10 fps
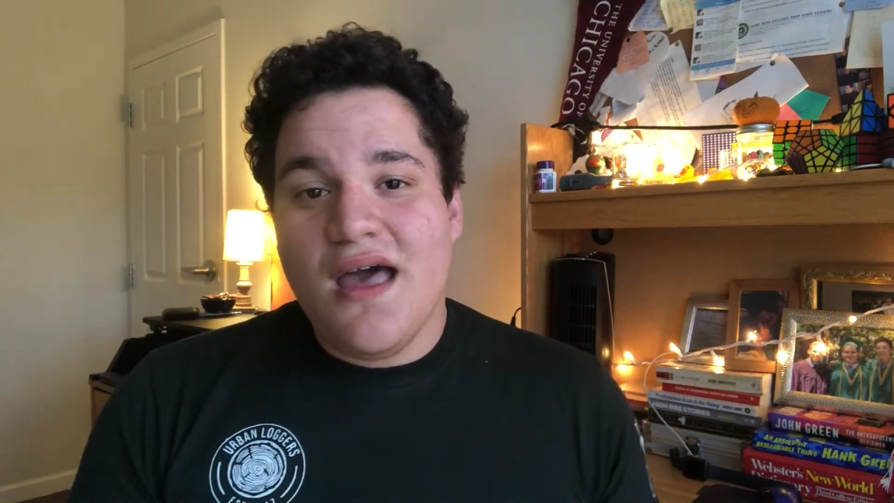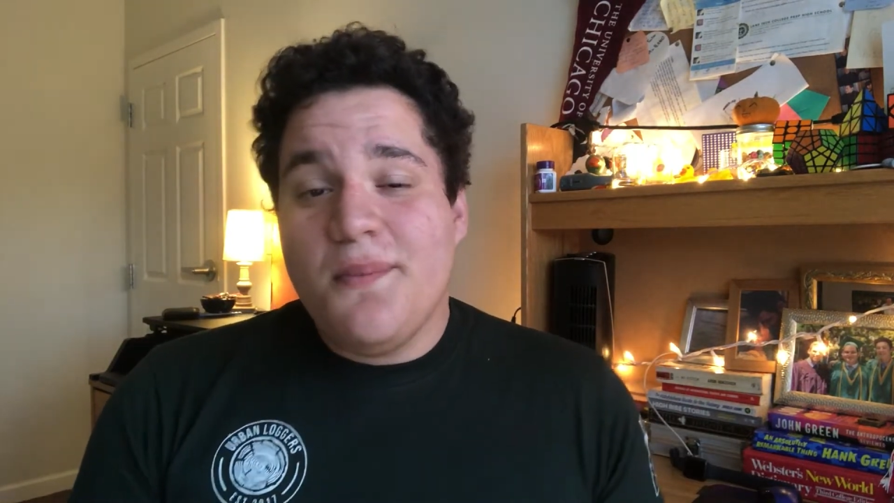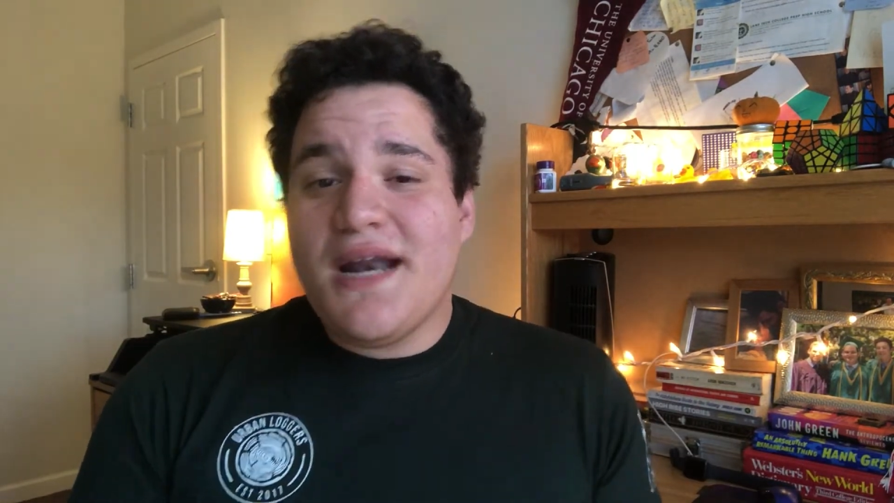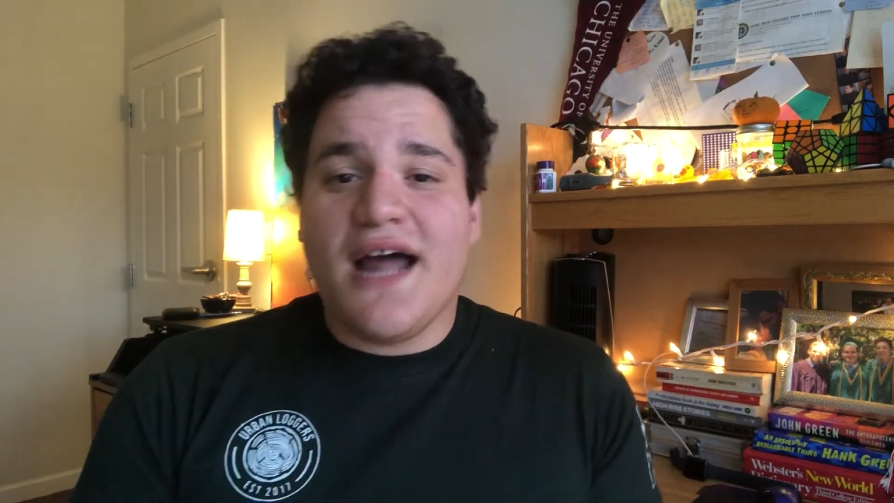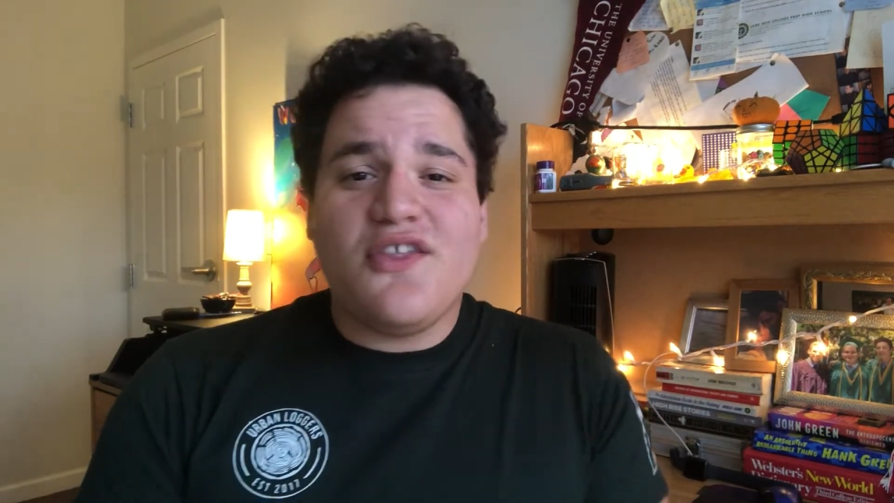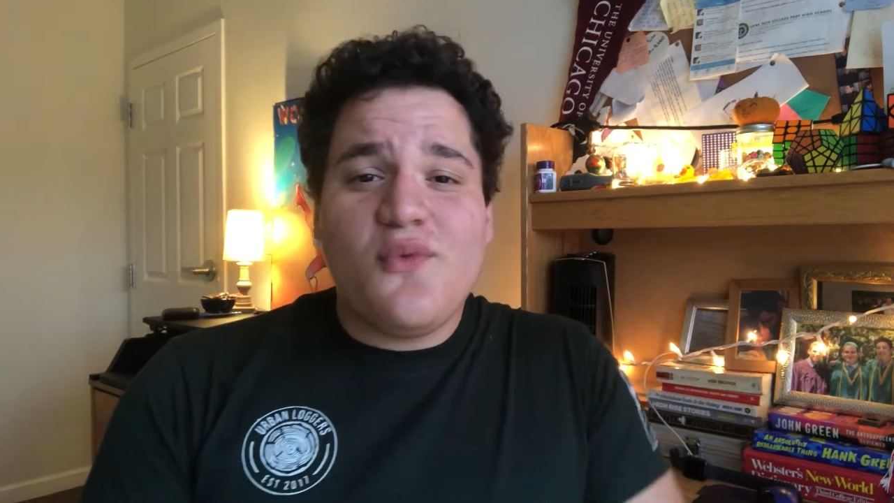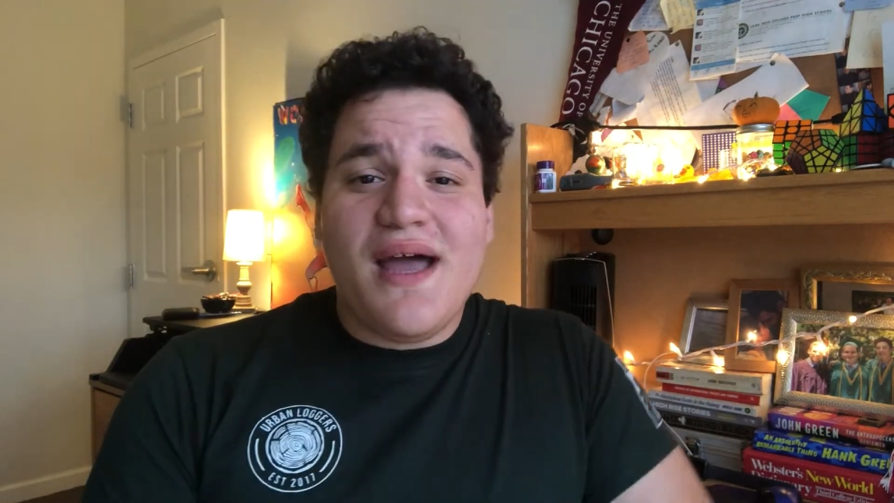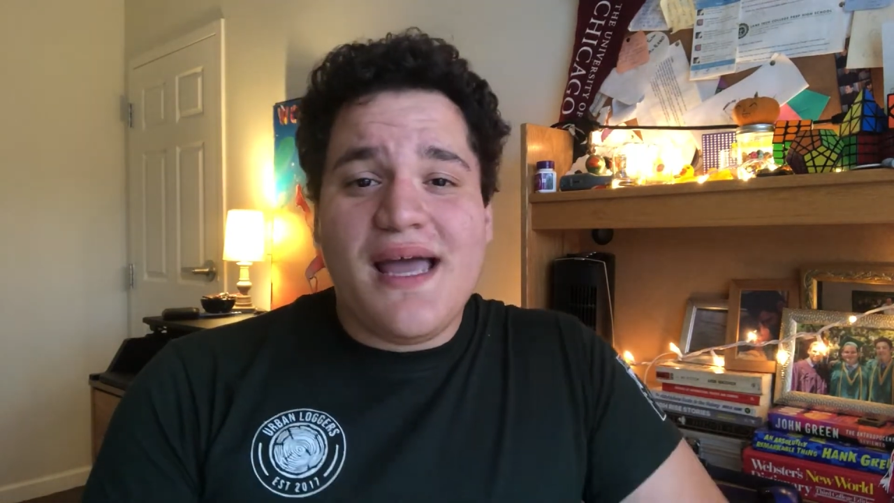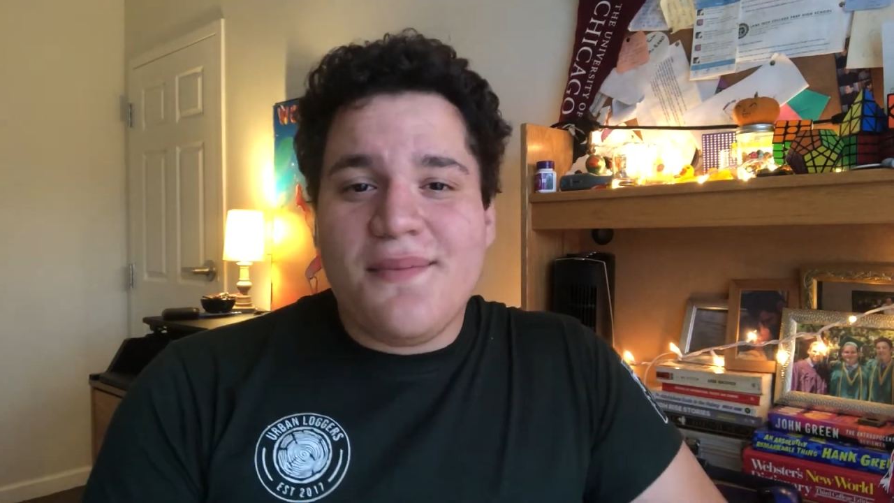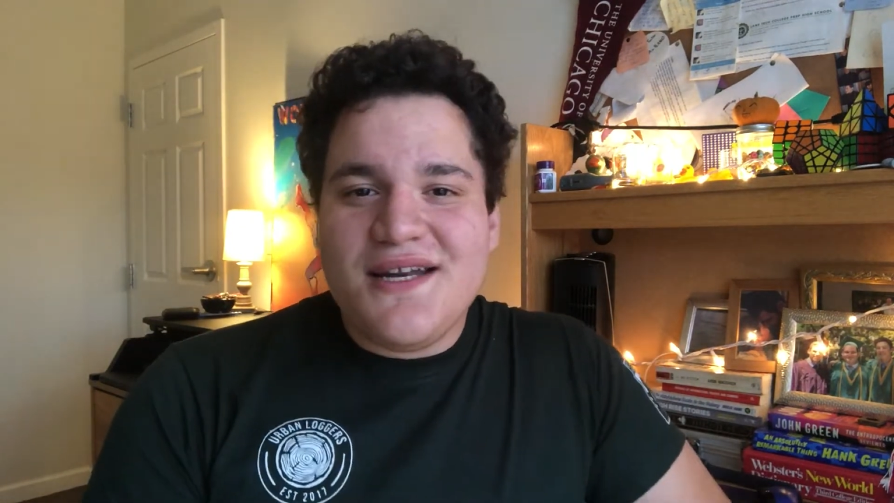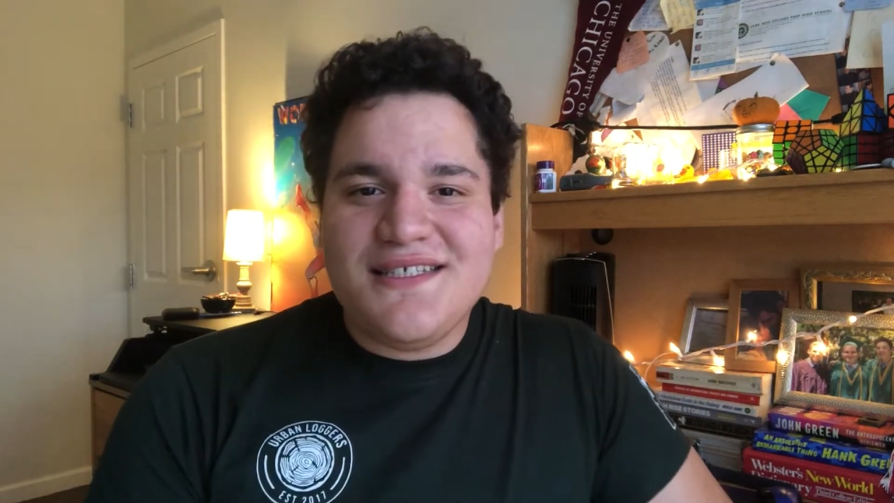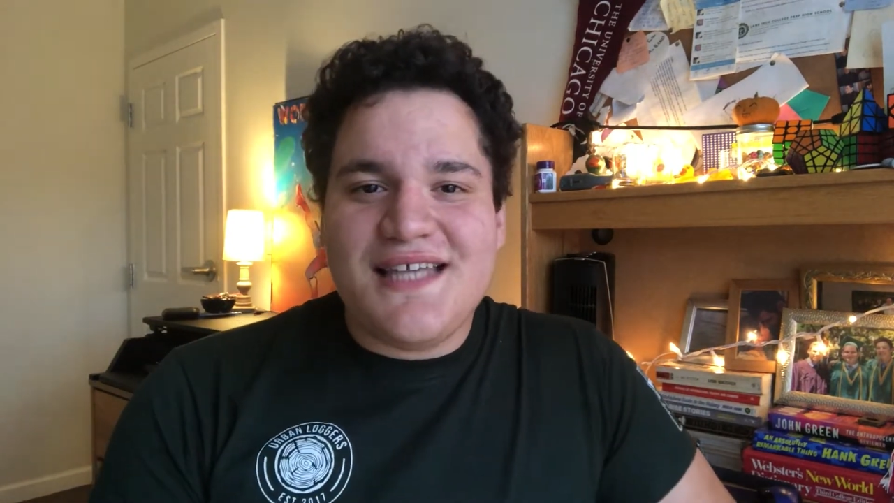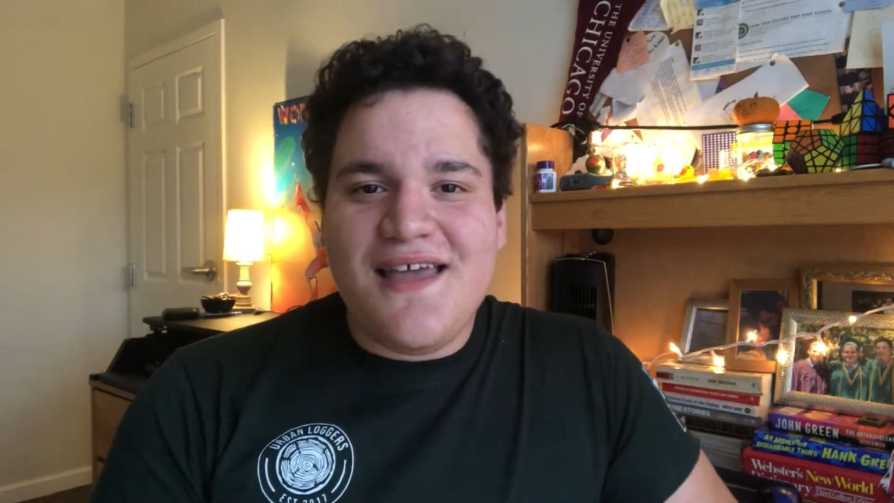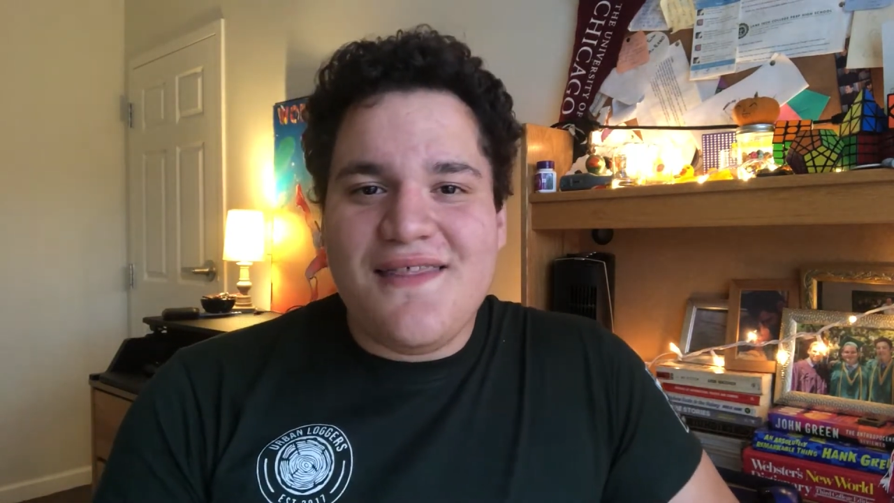but either way, I'm gonna say